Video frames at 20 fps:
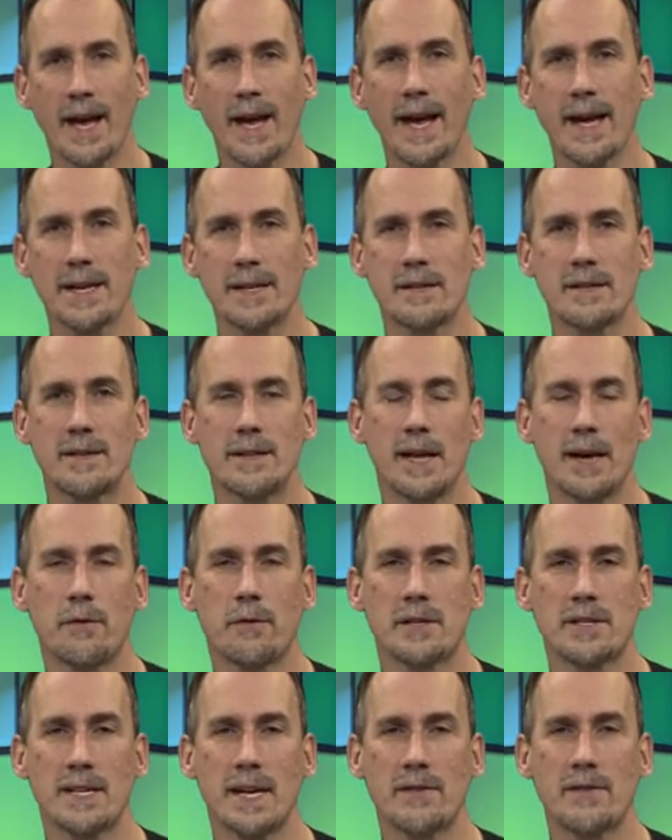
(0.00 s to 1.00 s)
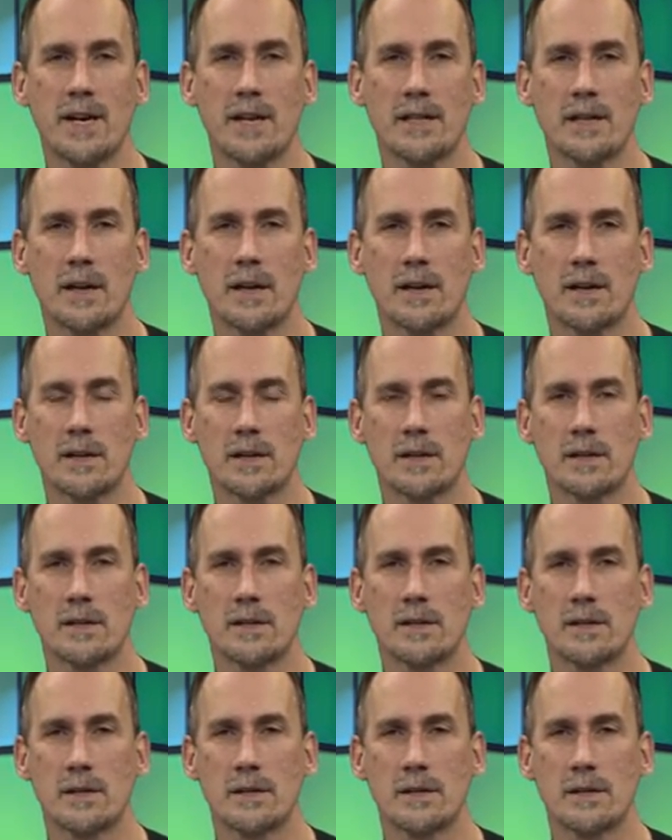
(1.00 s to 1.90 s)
eight that were saved on an ark.